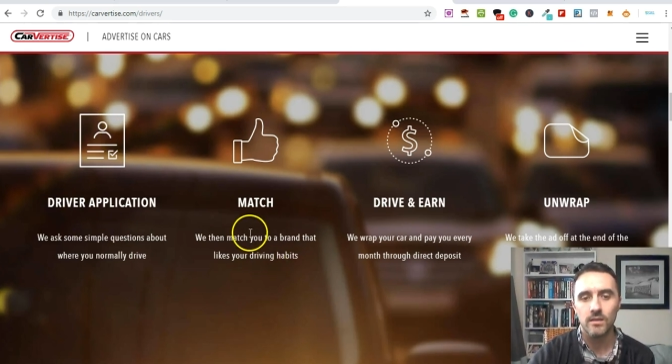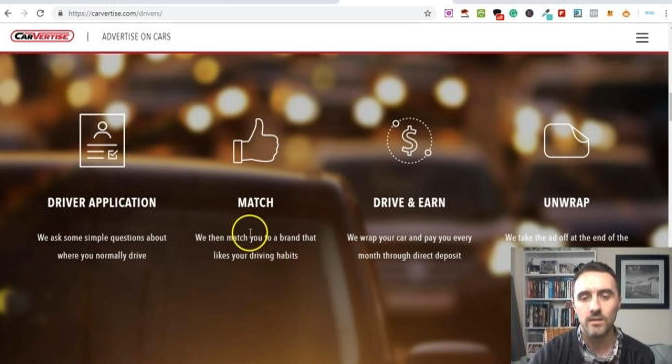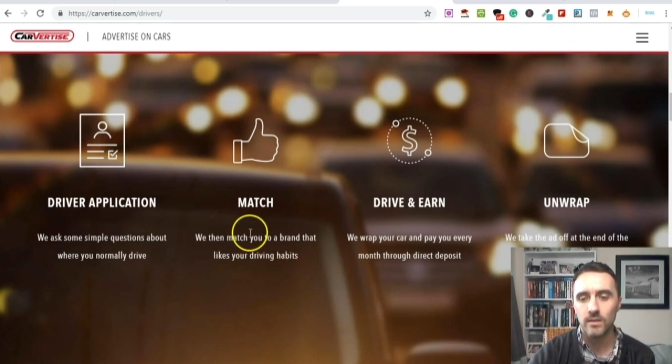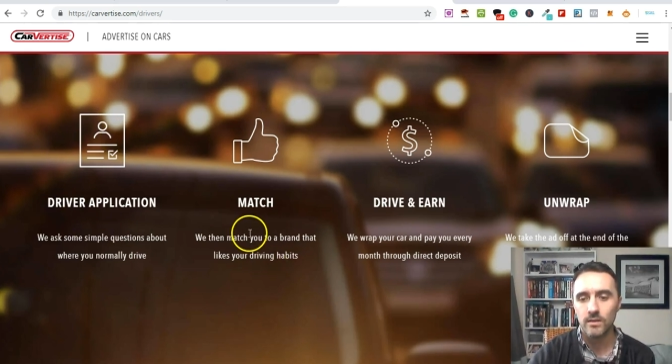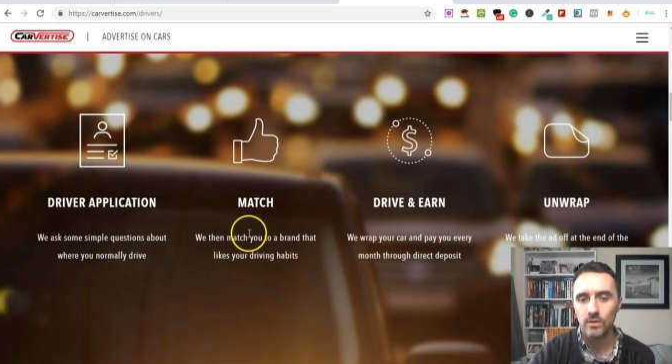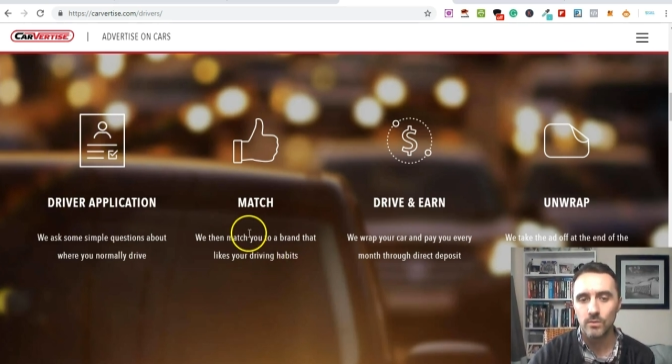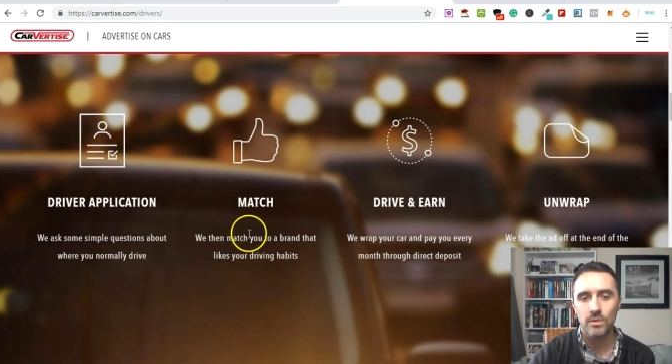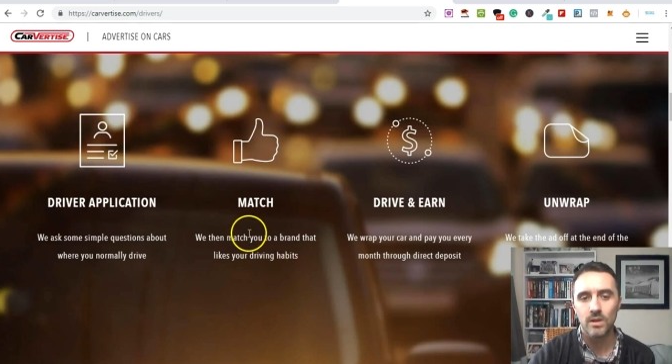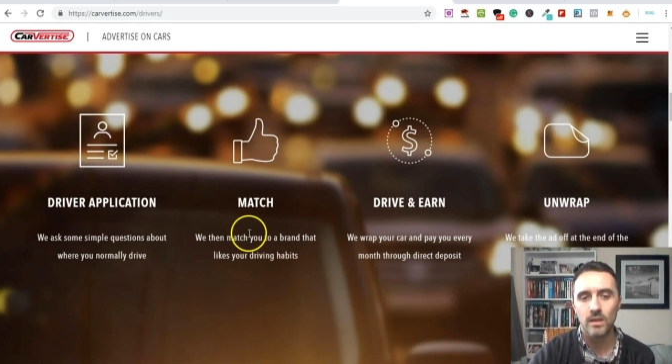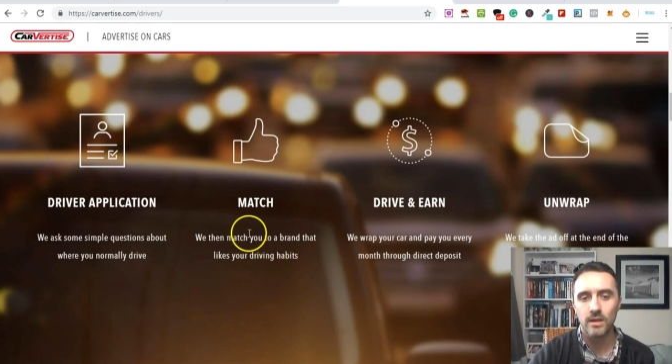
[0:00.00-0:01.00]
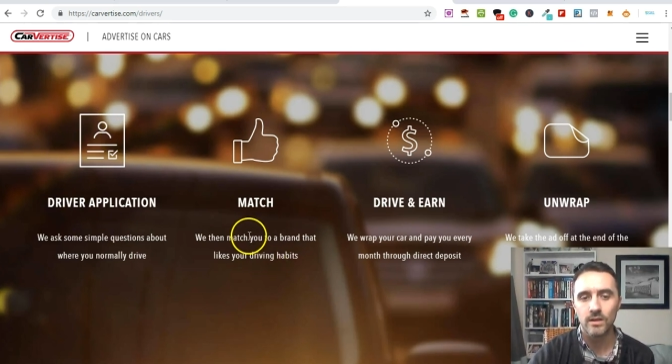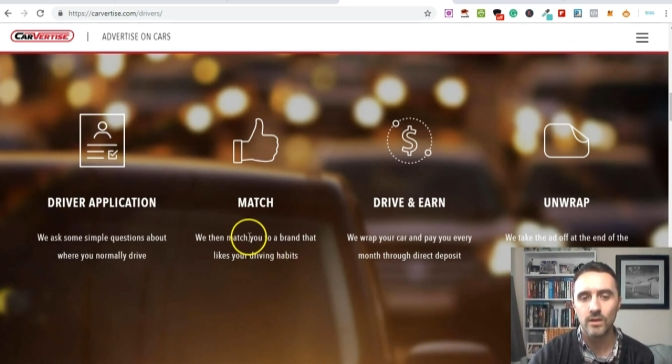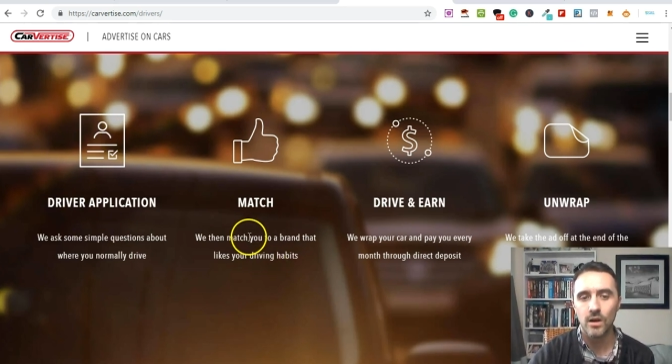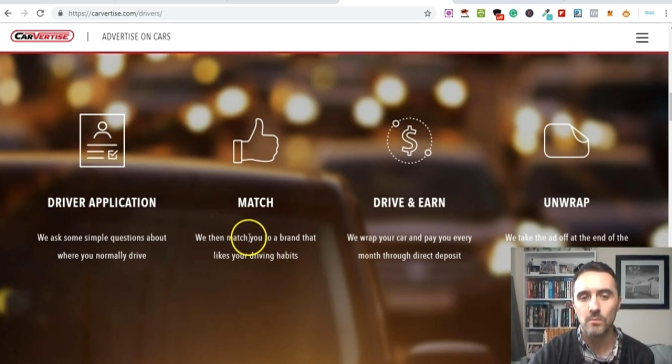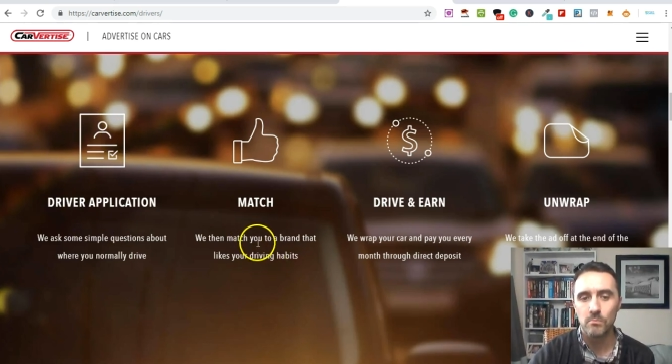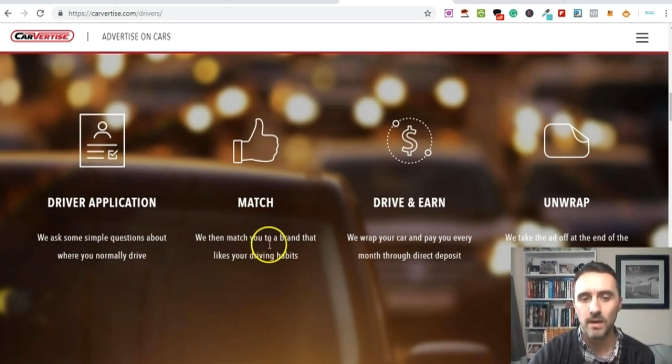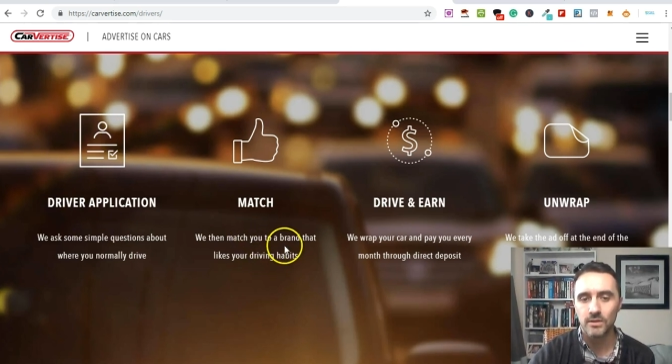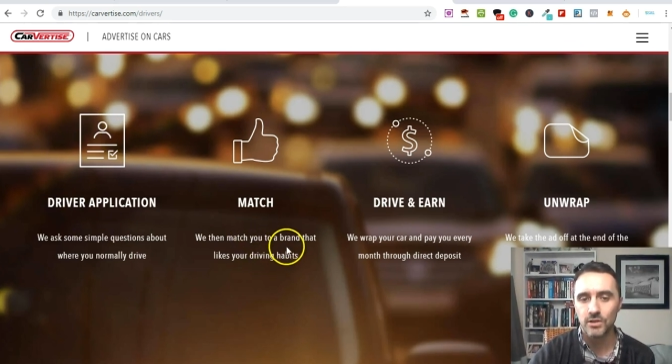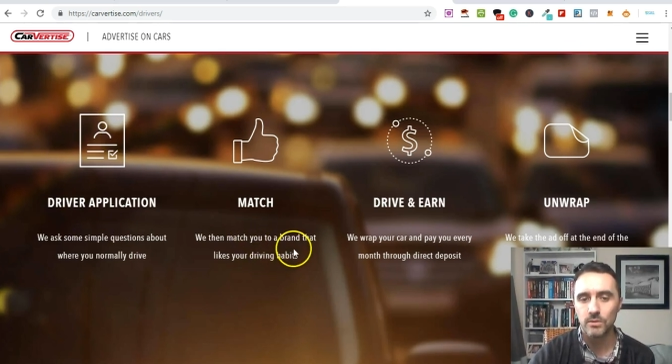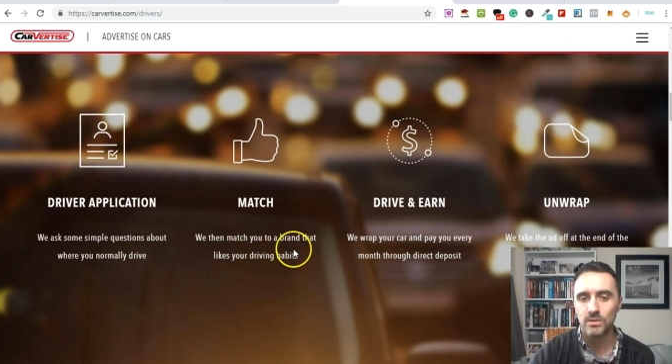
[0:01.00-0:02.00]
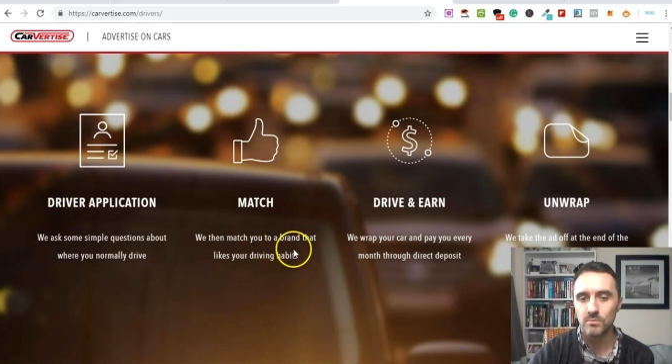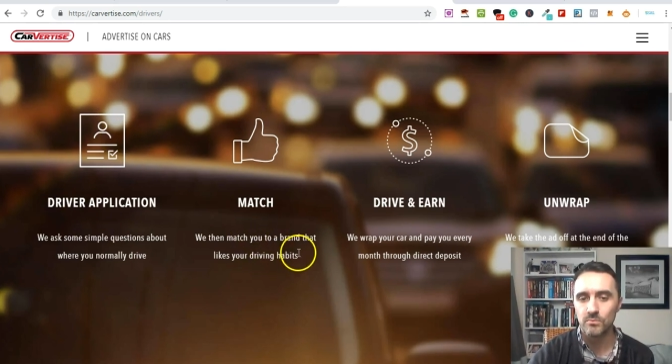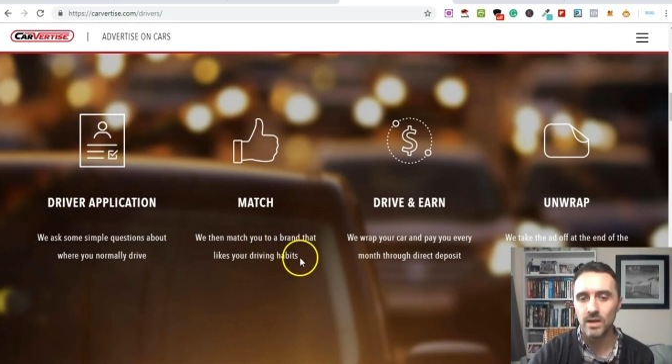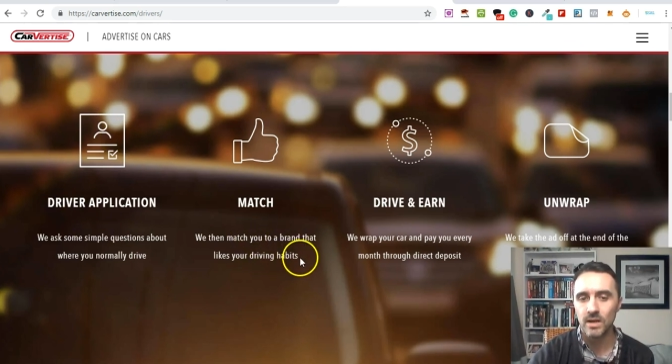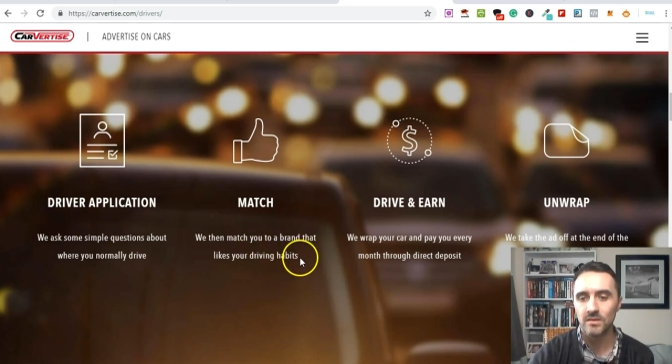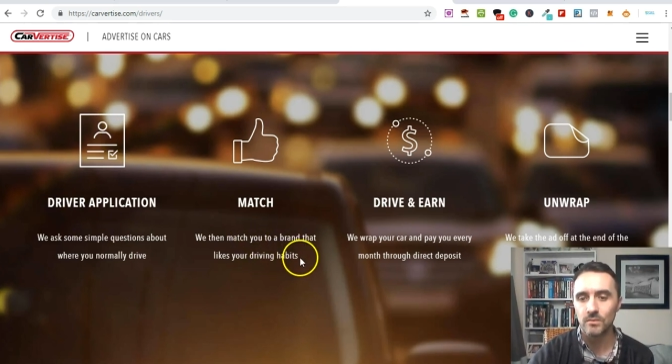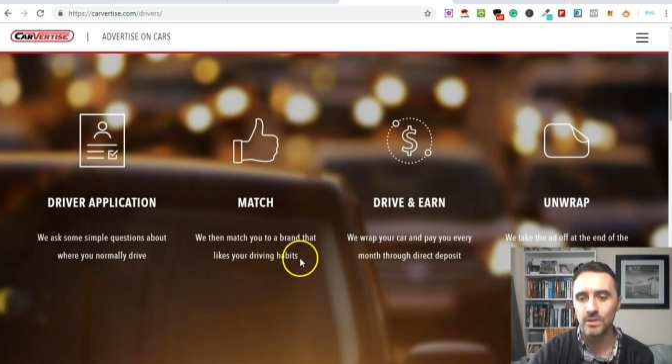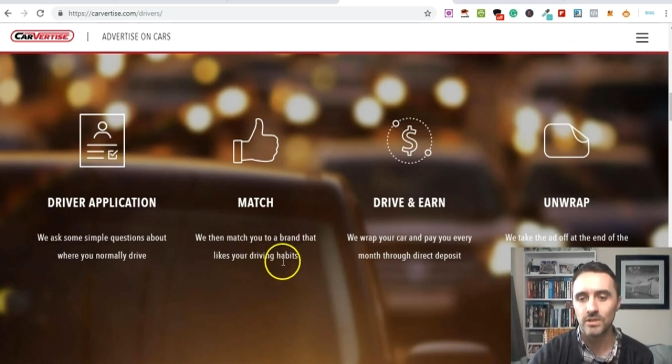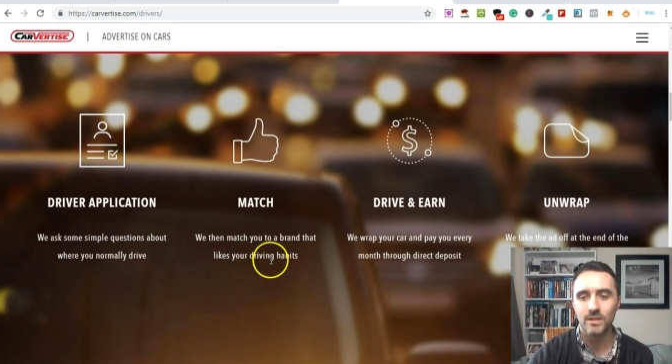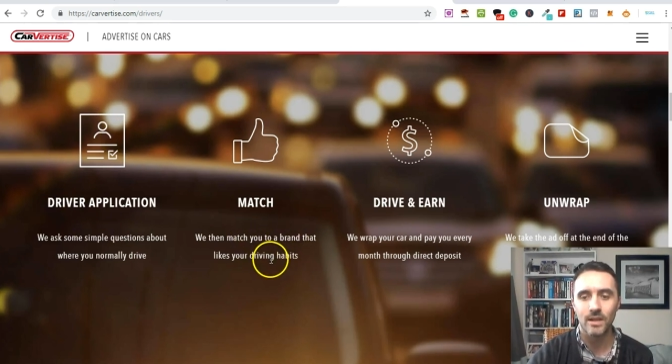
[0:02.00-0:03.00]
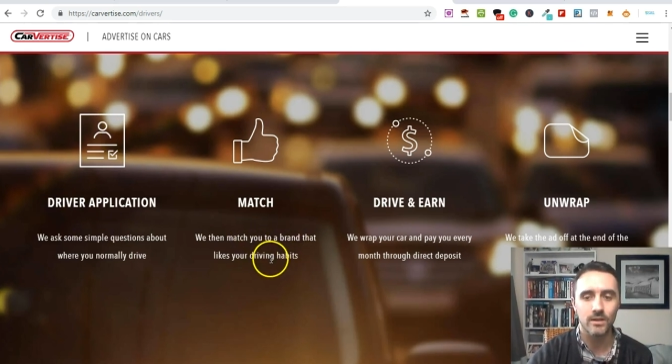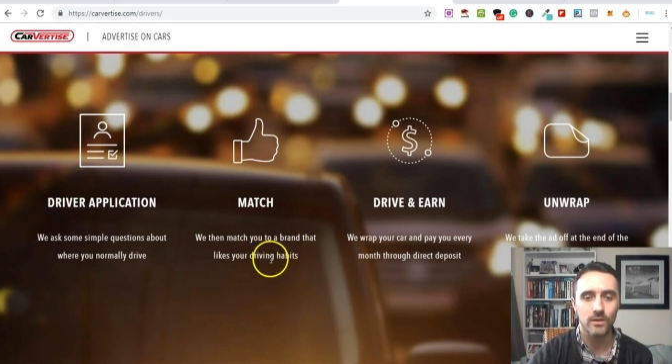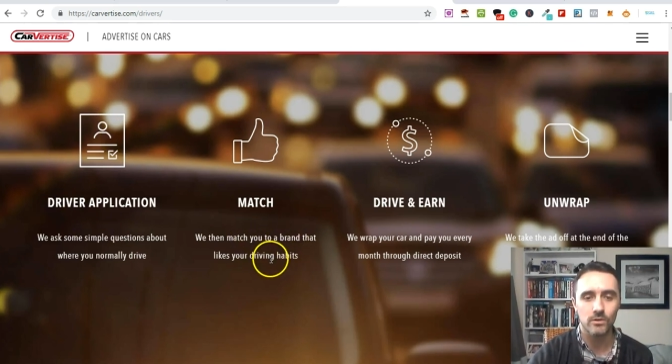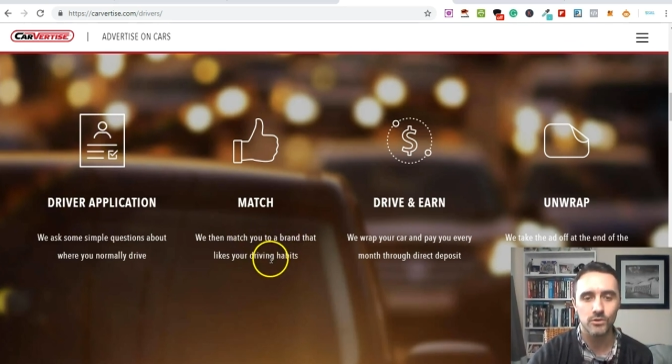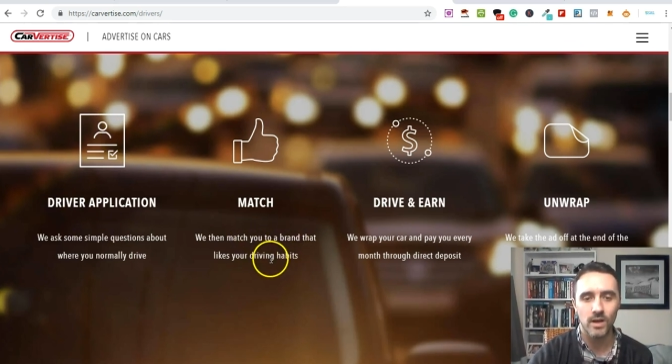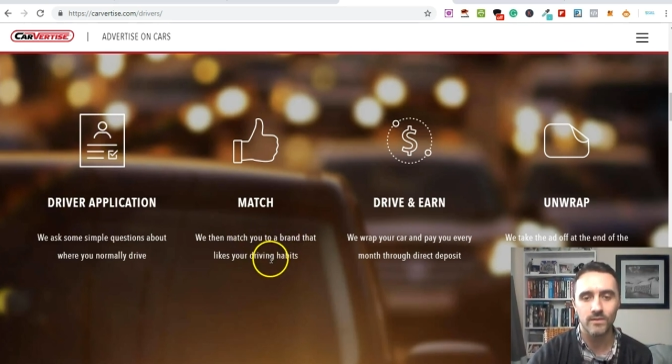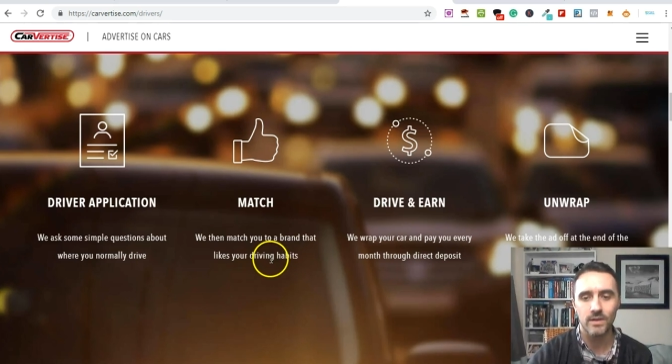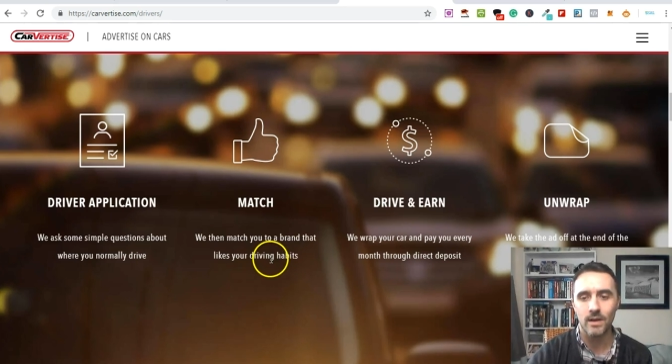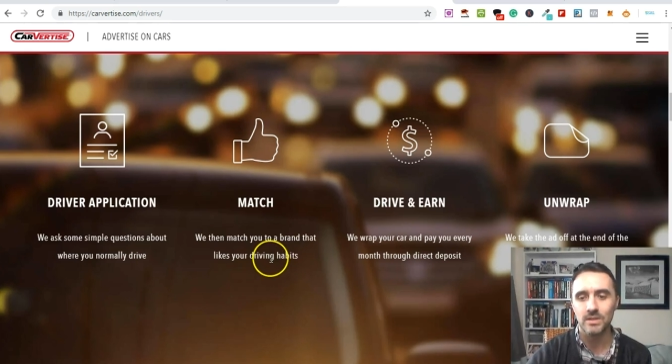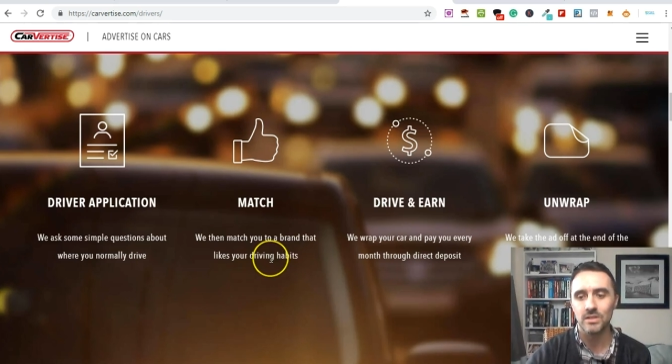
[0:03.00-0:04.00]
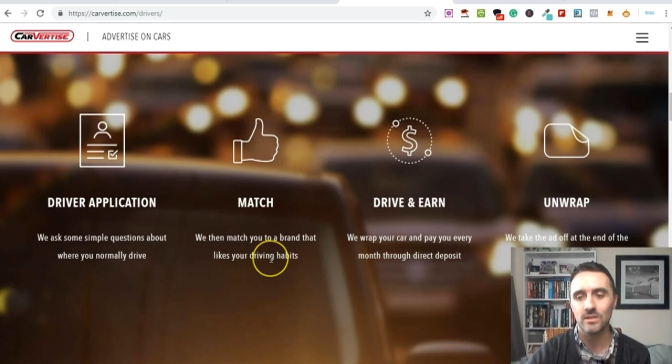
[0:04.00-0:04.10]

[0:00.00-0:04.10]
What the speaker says: The company then go and match you to brands which like your driving habits.